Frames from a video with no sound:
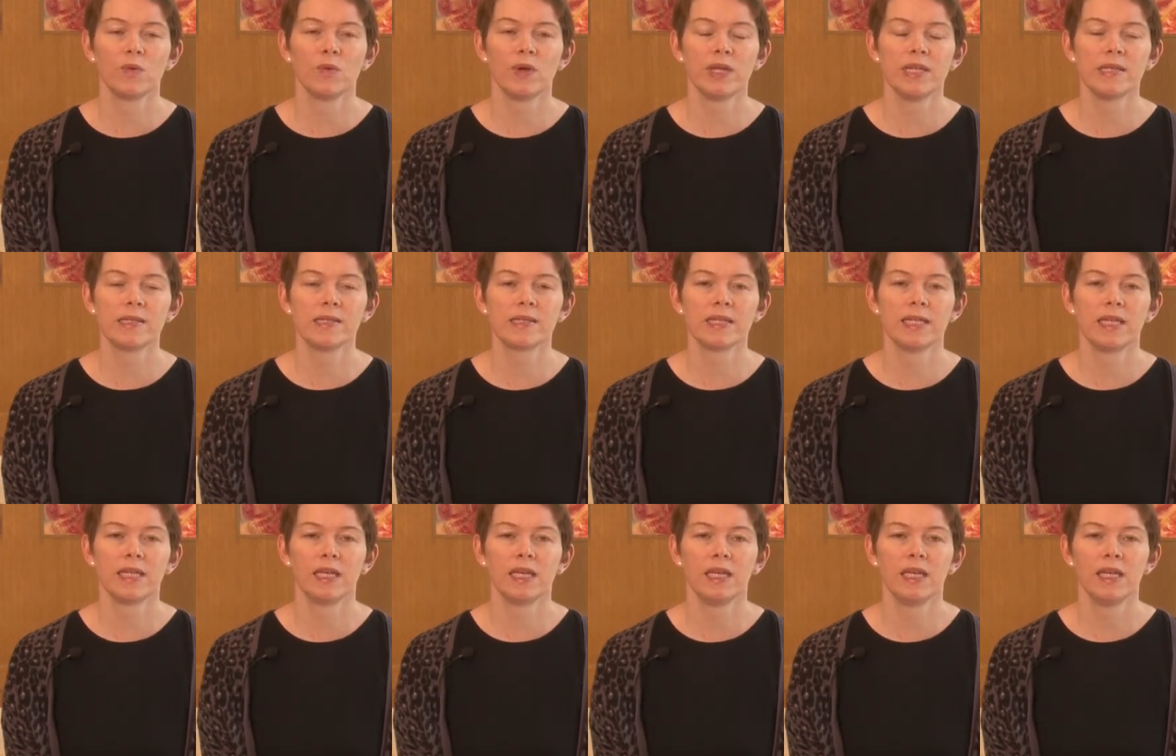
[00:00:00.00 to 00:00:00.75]
we
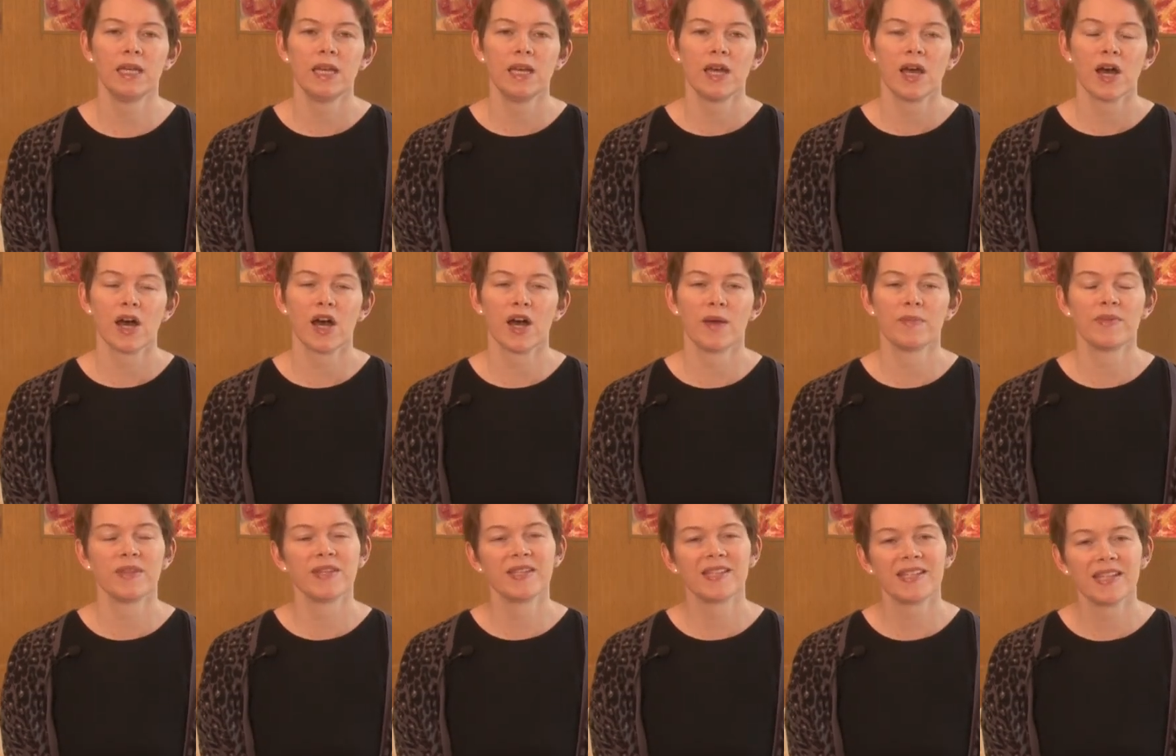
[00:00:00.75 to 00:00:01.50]
see
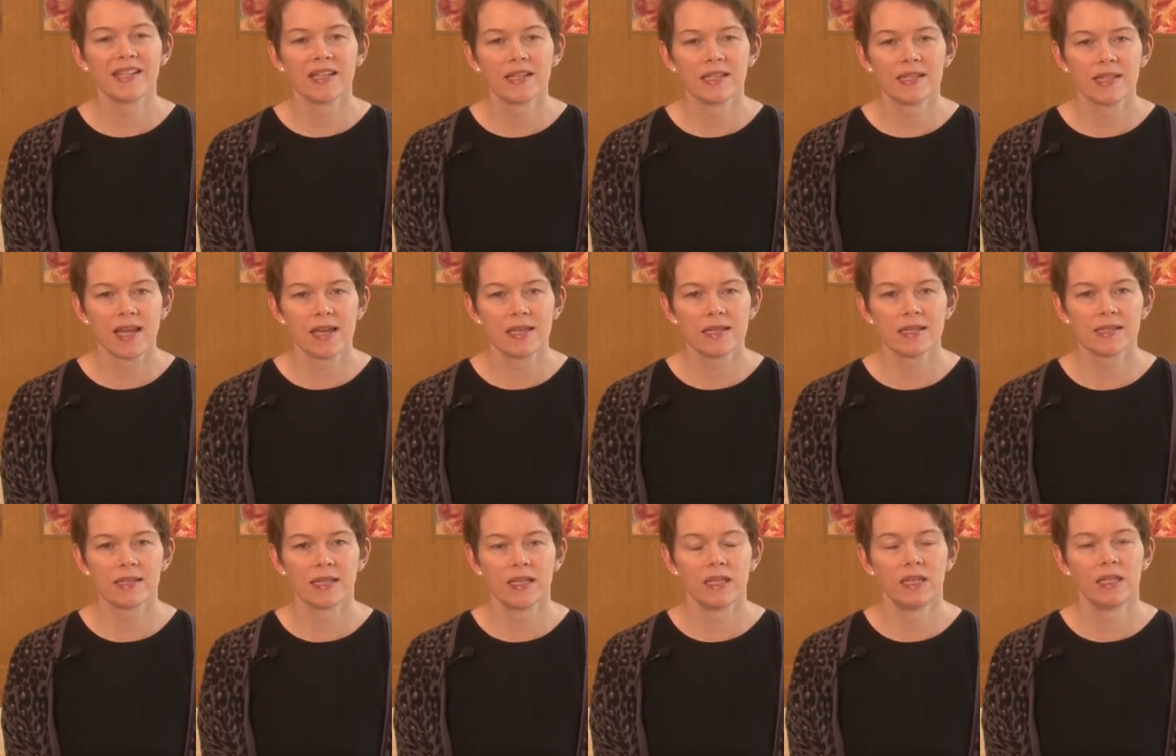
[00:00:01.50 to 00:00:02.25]
um, the
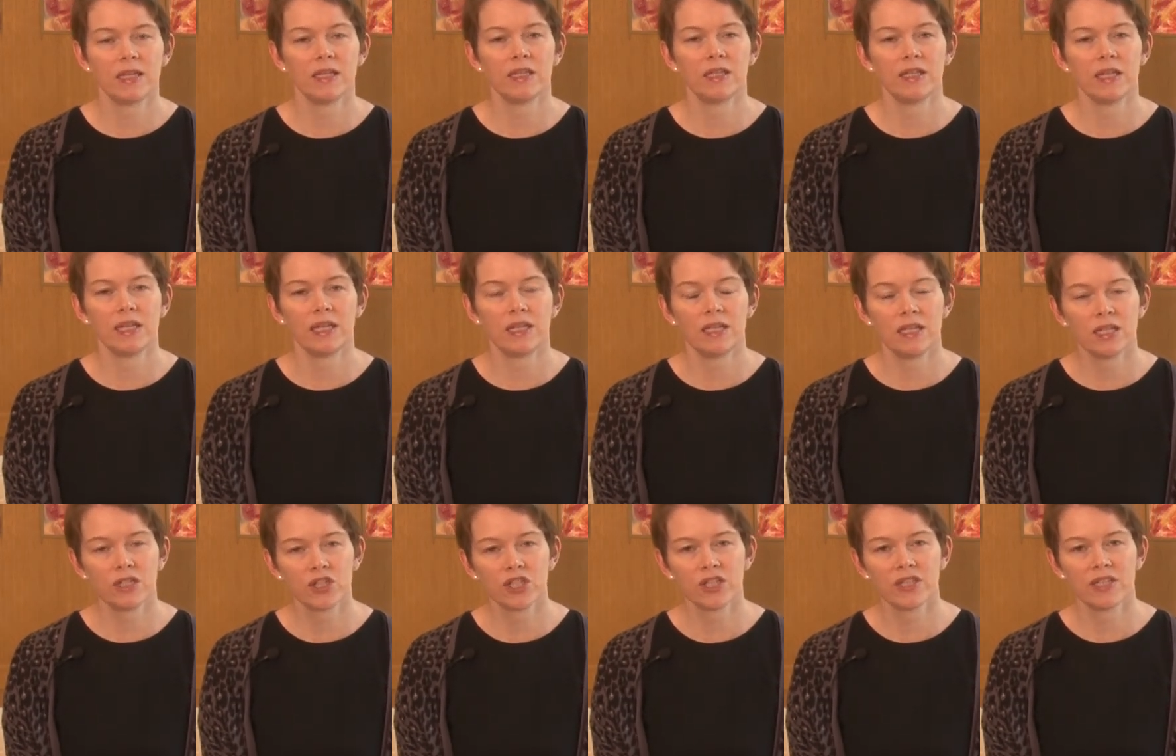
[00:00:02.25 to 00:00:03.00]
success in
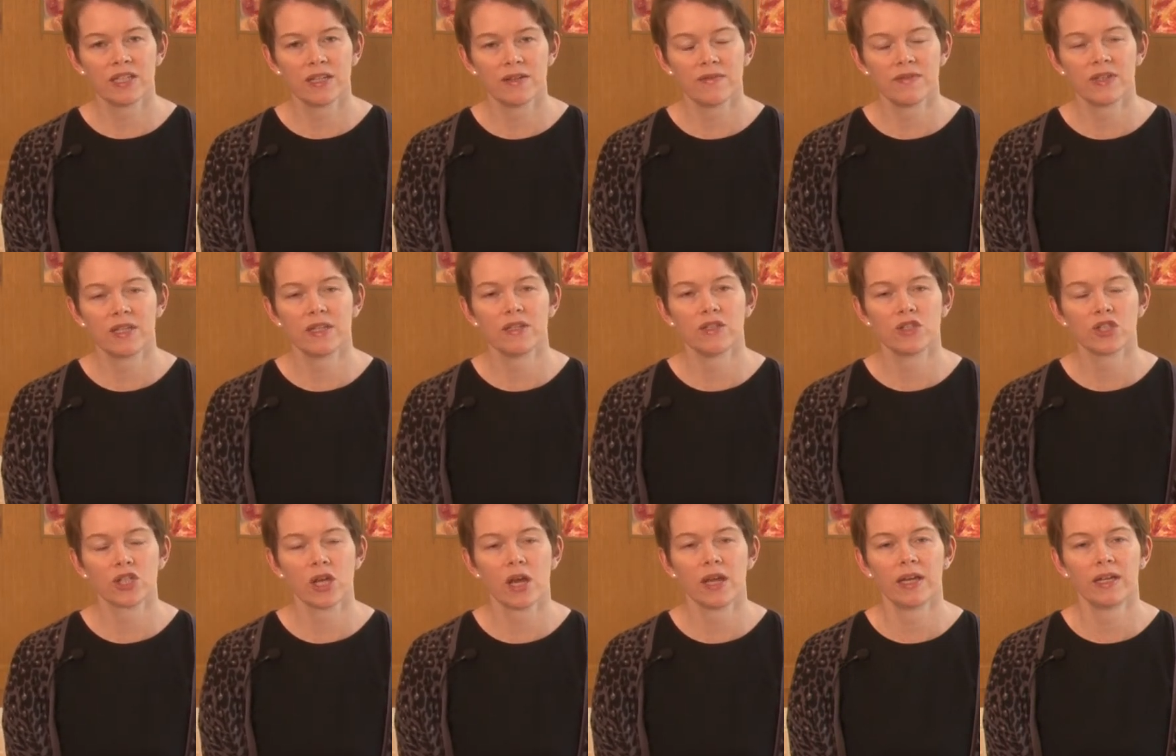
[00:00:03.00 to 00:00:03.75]
initiatives in
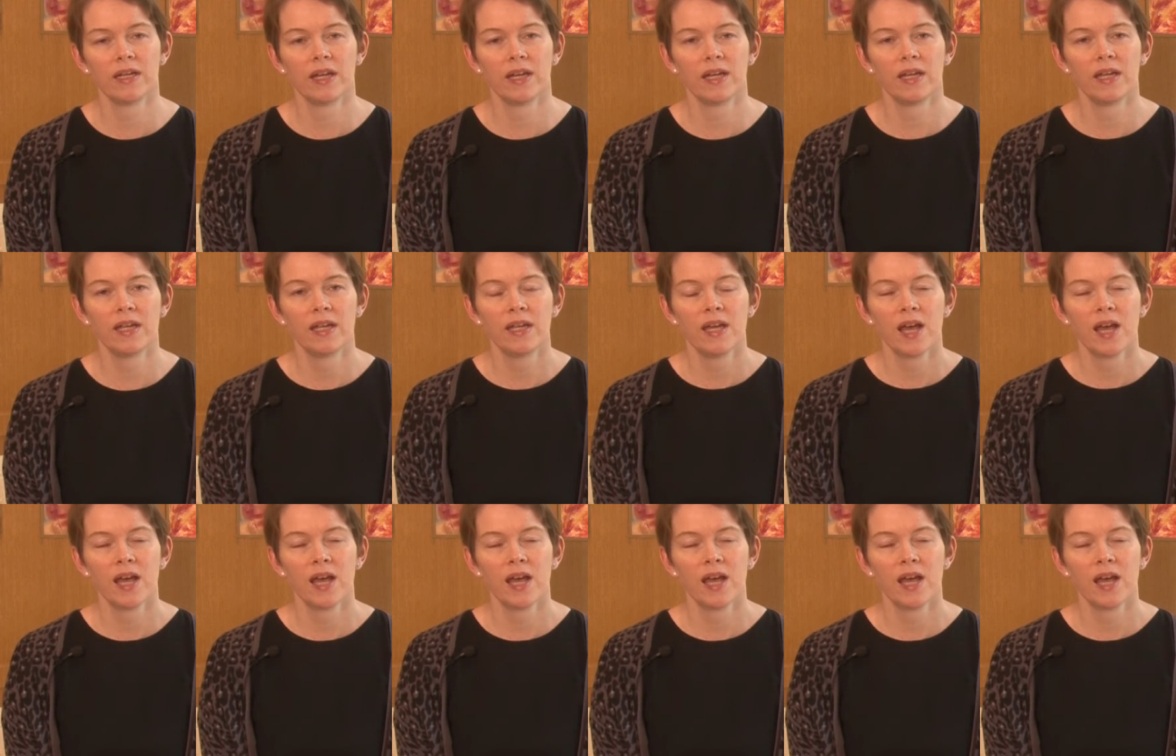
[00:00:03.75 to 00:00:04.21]
China